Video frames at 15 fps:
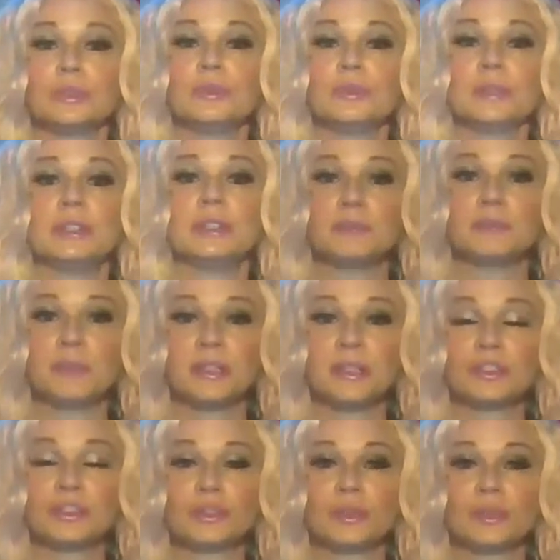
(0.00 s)
to,
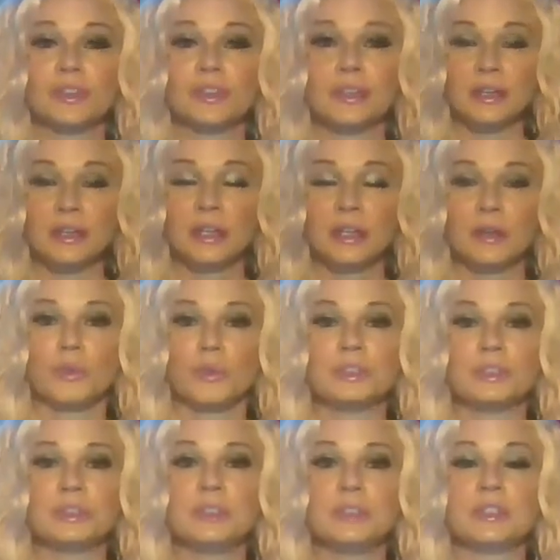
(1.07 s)
do is make
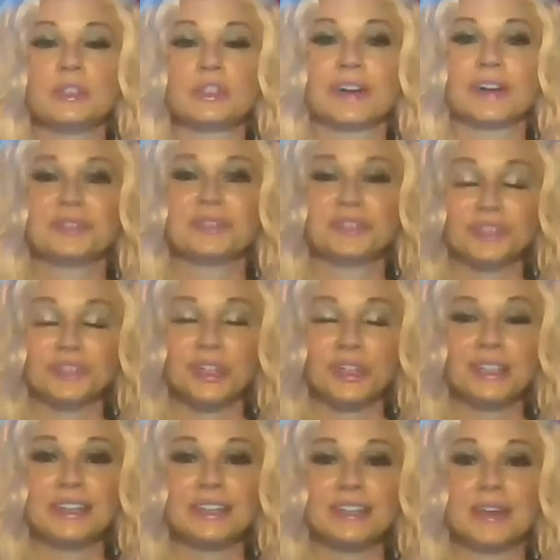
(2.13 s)
sure that once
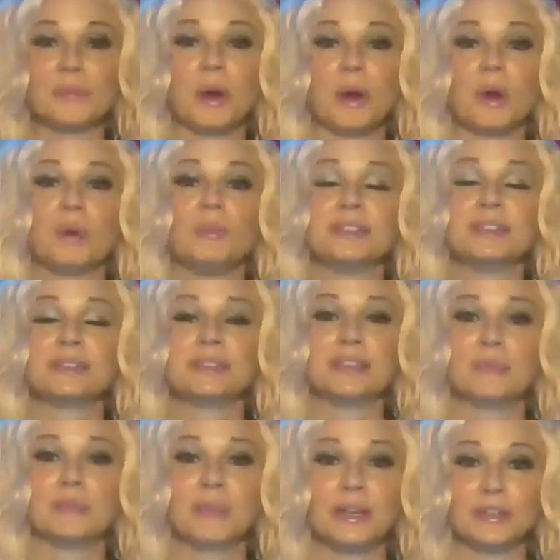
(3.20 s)
these chakras are clean,
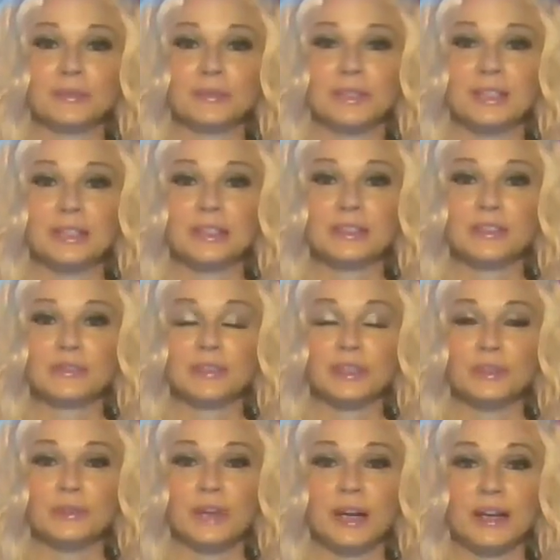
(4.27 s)
I'm hoping to get
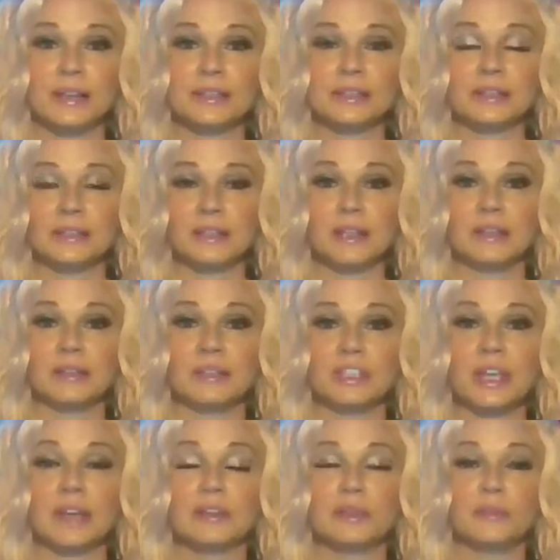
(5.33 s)
better readings for you
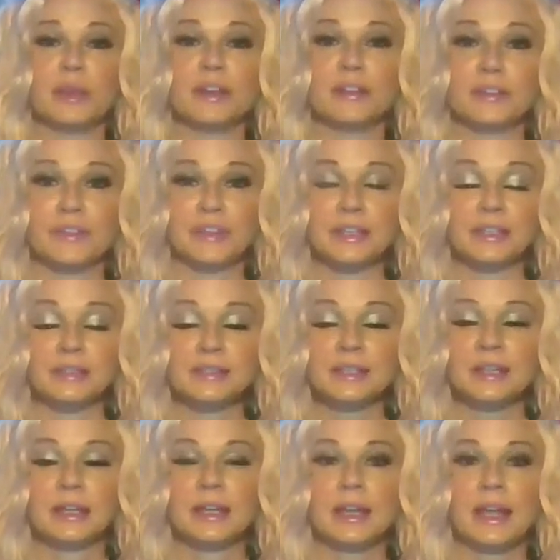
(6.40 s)
guys and
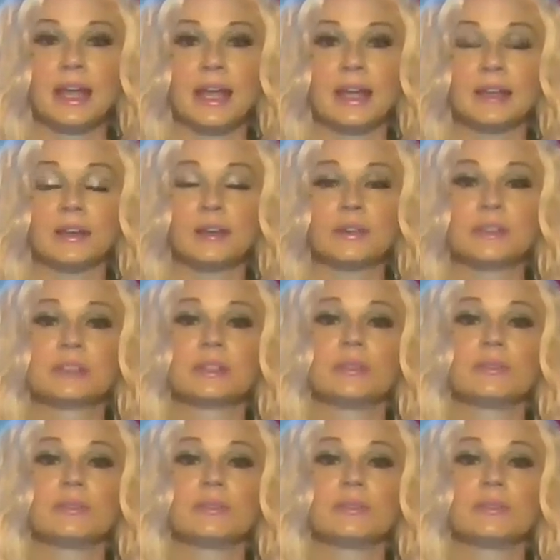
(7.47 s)
channel better things.